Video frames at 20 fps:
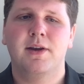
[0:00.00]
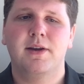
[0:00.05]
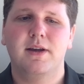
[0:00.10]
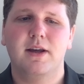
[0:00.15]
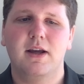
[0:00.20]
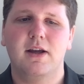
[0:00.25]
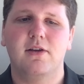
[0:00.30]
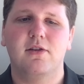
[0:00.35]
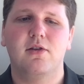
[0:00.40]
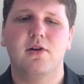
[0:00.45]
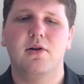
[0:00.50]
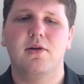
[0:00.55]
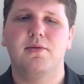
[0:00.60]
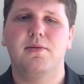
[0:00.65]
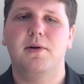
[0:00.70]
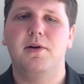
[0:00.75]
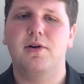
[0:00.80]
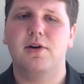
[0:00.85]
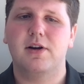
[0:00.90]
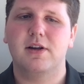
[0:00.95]
And so if
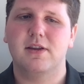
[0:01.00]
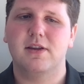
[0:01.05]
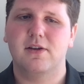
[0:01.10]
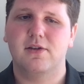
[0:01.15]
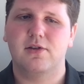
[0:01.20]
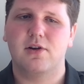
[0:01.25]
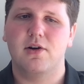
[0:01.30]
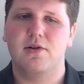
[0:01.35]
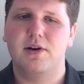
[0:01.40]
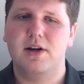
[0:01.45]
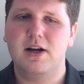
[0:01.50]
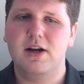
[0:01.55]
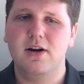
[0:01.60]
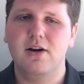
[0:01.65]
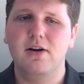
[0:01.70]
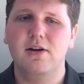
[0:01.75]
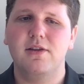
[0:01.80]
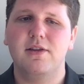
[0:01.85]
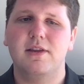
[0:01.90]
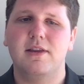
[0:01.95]
we look at this code
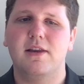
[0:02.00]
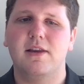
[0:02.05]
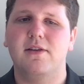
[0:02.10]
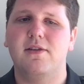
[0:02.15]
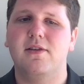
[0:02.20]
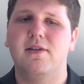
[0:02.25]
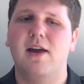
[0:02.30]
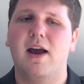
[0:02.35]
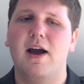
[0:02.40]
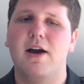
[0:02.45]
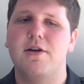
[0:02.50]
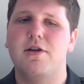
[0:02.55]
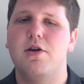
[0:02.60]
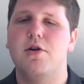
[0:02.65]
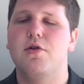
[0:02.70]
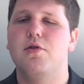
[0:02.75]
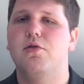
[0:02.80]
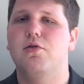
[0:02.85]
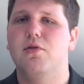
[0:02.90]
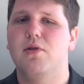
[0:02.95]
here, this is how
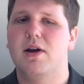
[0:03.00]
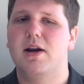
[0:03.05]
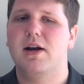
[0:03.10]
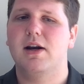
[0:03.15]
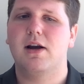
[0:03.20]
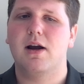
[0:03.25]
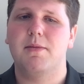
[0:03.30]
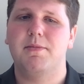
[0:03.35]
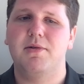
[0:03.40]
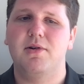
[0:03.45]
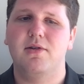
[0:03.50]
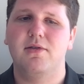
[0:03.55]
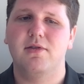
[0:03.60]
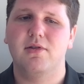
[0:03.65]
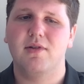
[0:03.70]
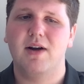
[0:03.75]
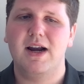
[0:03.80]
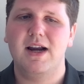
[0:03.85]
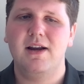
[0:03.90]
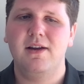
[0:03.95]
you create a couple of
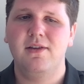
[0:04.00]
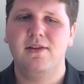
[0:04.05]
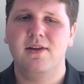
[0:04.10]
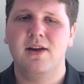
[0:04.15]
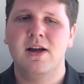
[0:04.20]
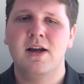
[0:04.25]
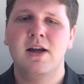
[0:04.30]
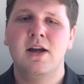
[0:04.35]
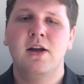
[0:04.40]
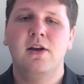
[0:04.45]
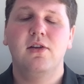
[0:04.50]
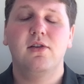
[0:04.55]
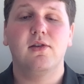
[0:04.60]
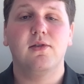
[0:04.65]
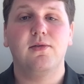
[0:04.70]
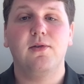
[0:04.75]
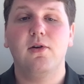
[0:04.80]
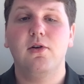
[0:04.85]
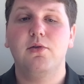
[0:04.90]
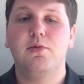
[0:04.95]
arrays. So the
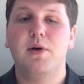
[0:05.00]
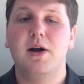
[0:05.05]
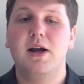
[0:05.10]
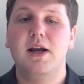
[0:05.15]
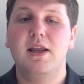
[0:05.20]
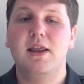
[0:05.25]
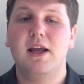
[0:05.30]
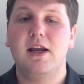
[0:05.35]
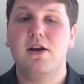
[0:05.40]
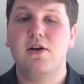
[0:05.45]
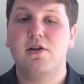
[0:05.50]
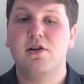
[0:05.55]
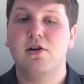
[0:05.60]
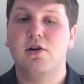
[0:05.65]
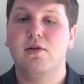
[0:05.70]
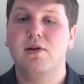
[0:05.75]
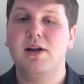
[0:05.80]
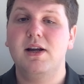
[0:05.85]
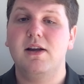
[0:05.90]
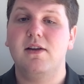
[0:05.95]
first way that you can
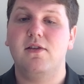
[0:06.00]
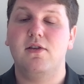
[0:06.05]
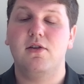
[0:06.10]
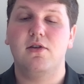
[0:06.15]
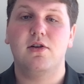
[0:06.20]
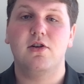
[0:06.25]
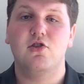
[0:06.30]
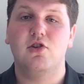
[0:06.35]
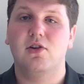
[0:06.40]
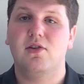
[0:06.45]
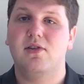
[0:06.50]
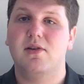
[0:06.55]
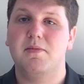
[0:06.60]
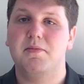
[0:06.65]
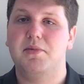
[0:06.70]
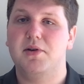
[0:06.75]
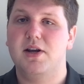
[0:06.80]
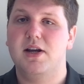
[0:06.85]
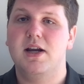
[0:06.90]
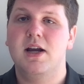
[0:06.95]
do it is you can just
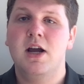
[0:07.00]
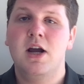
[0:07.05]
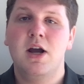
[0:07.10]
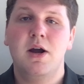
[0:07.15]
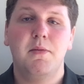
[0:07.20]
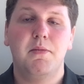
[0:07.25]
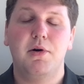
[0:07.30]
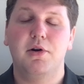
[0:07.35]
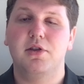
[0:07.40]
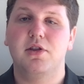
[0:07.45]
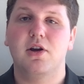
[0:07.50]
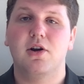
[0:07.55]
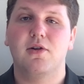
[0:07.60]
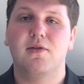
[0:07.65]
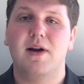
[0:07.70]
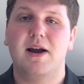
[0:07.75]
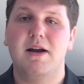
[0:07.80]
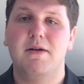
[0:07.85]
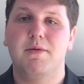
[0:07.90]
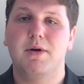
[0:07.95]
simply put the
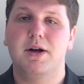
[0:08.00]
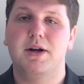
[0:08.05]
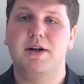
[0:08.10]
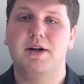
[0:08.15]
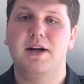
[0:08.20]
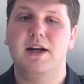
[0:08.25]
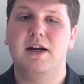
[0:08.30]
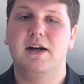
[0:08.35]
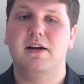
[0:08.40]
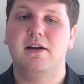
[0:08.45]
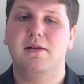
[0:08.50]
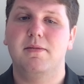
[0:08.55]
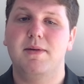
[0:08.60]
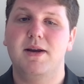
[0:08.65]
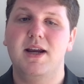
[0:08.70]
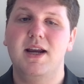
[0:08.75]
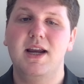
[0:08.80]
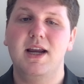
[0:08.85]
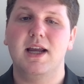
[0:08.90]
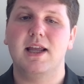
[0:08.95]
array where you need it to
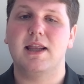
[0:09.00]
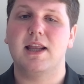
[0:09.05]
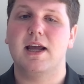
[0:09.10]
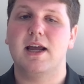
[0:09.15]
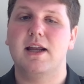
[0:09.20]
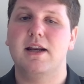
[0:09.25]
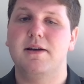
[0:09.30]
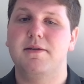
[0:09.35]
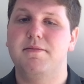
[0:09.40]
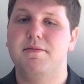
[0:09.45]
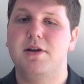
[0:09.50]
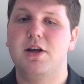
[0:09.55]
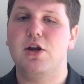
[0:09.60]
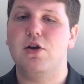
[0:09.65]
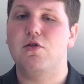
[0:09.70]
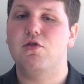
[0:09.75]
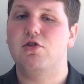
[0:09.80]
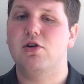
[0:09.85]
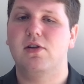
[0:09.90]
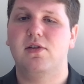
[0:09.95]
be, and then
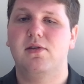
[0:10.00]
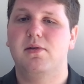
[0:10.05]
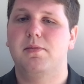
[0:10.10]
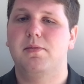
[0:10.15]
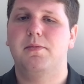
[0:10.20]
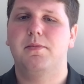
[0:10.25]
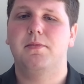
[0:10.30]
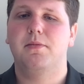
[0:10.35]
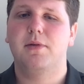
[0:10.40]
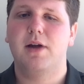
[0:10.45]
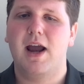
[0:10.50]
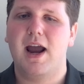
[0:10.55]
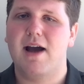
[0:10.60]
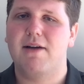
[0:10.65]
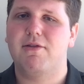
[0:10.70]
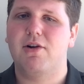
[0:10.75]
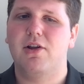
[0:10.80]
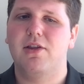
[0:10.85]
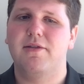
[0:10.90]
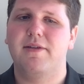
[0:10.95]
you just have
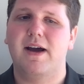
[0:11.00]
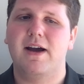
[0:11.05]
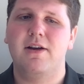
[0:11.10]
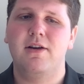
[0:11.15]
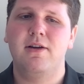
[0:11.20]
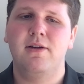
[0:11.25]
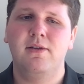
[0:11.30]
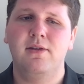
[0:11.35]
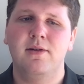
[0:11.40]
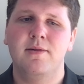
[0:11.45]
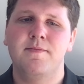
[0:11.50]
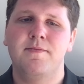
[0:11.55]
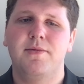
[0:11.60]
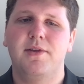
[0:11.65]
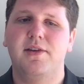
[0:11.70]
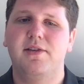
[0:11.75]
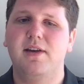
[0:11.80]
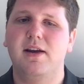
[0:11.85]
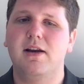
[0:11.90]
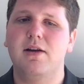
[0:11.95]
all the values.
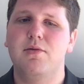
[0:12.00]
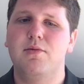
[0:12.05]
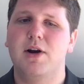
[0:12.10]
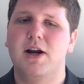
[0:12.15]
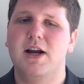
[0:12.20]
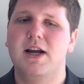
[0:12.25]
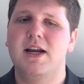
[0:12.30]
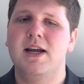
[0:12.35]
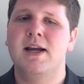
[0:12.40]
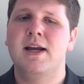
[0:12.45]
The second way